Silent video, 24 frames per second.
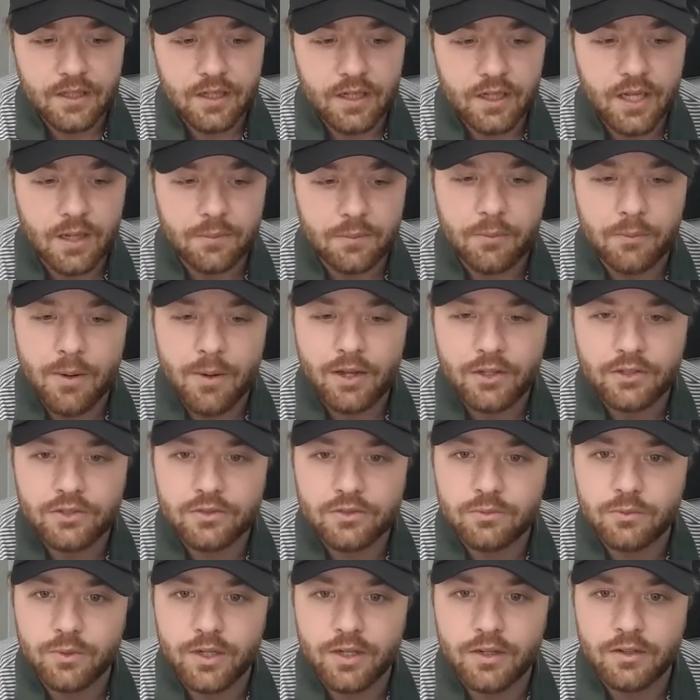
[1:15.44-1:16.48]
a couple
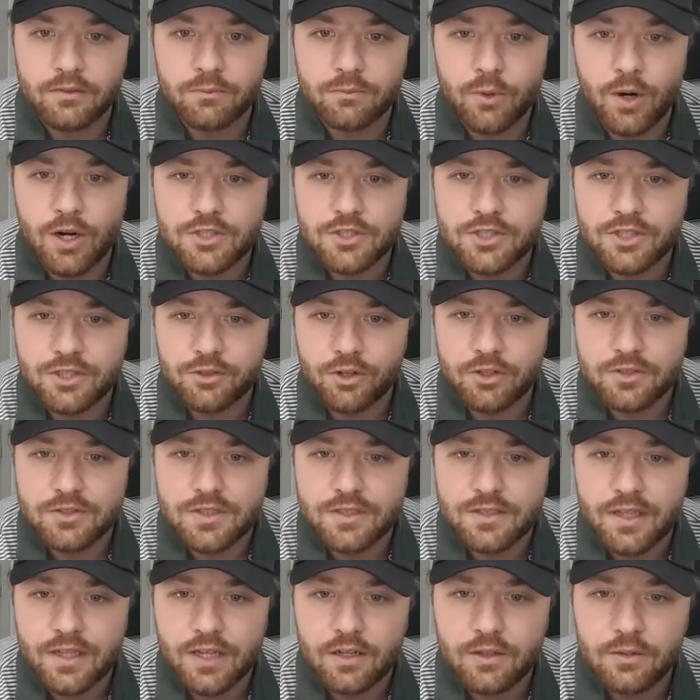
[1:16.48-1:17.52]
miles from where Washington
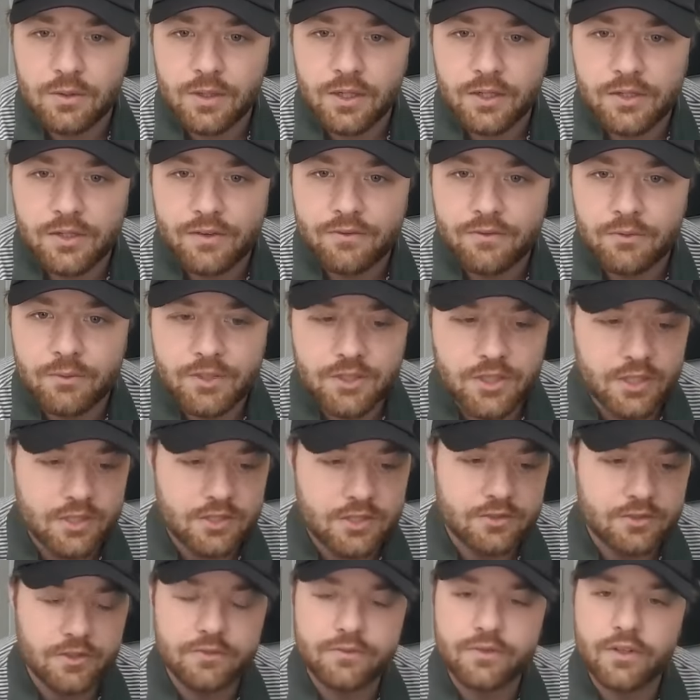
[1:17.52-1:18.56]
crosses Delaware. There's a rich
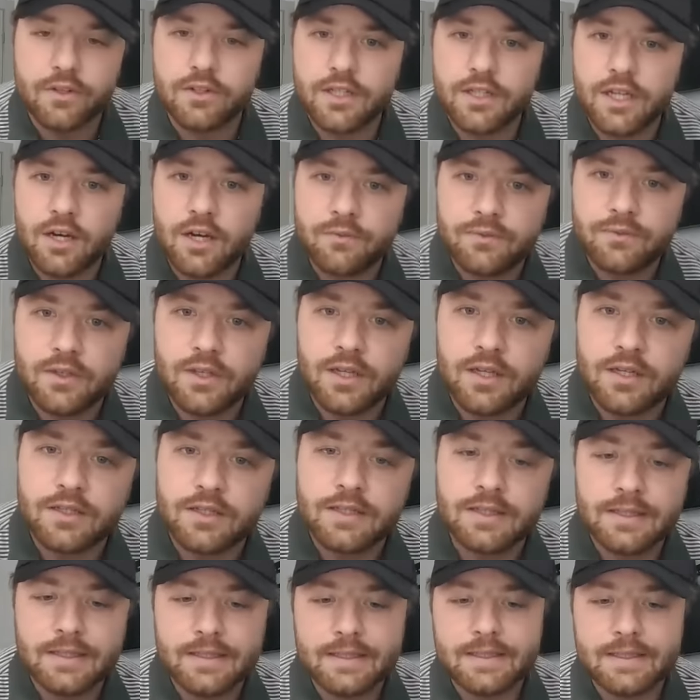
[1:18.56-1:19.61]
history of Philadelphia,
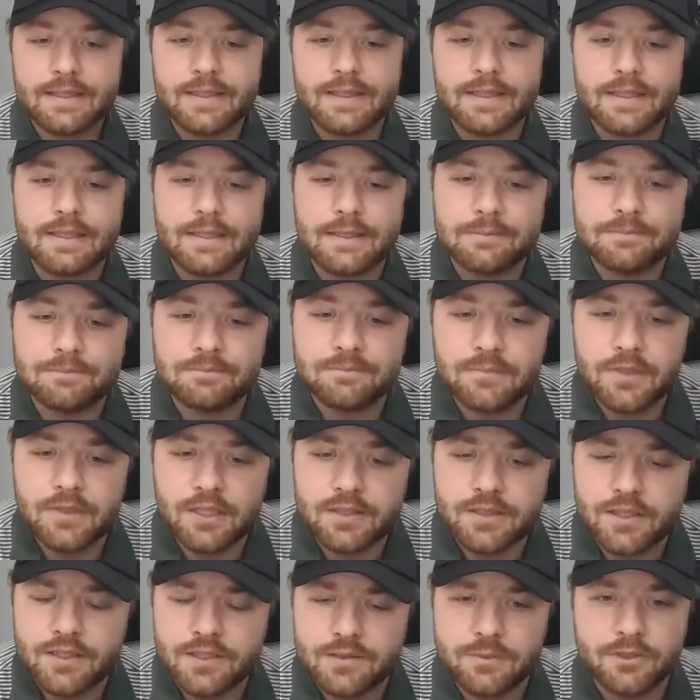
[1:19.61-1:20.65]

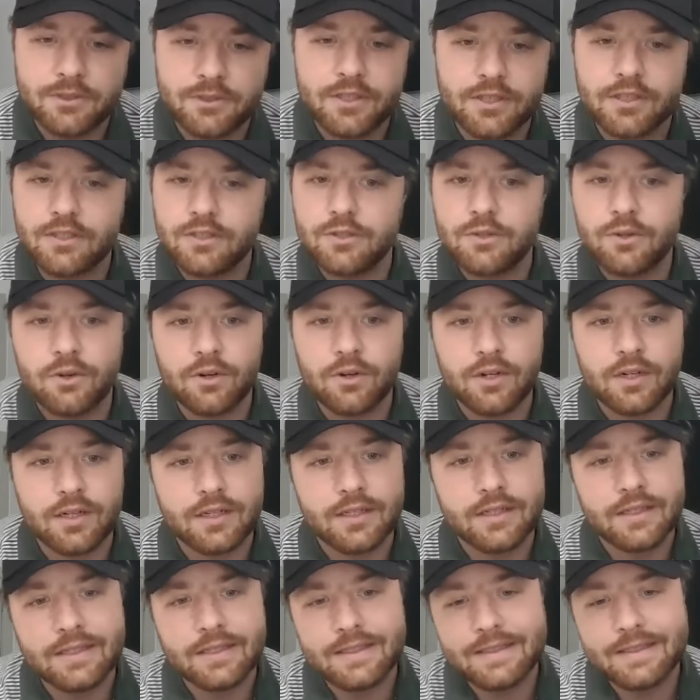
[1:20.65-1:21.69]
accessibility to New
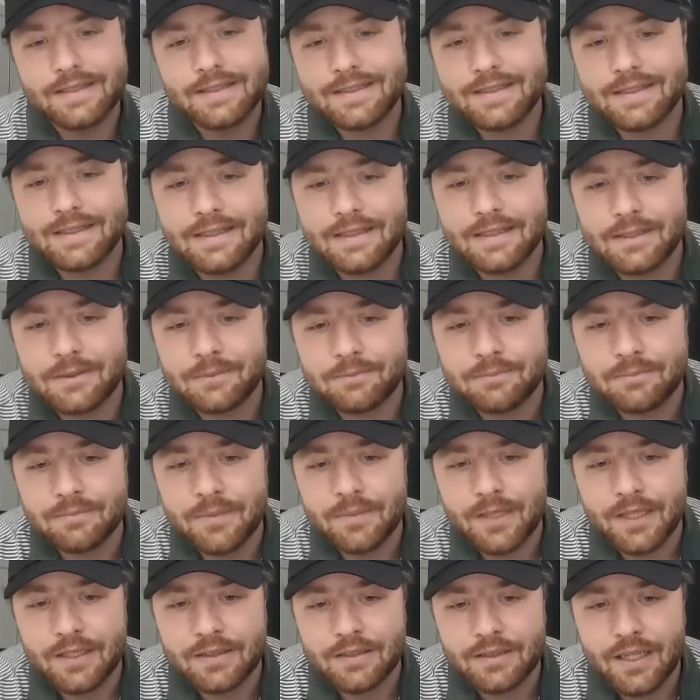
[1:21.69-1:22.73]
York, and
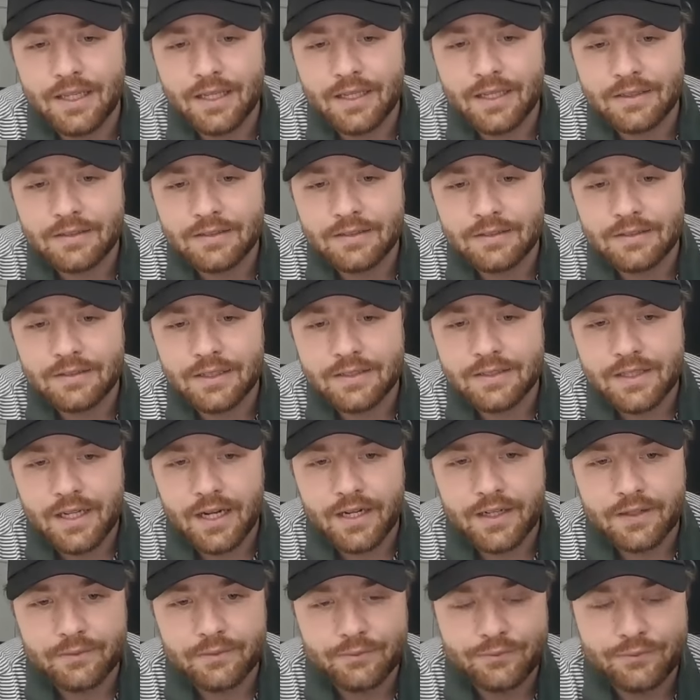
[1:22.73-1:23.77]
it's
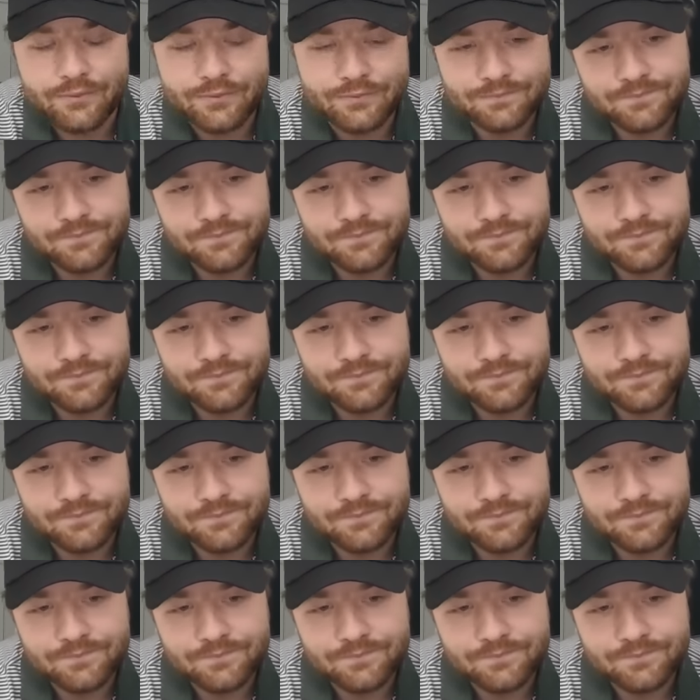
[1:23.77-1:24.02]
kind of